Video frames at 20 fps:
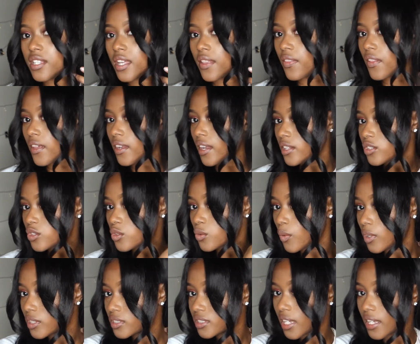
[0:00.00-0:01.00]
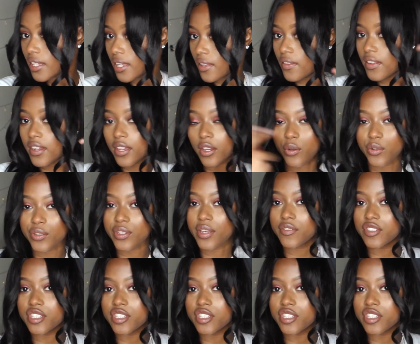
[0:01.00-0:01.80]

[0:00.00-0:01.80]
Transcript: and then I do one side, and then I go on the other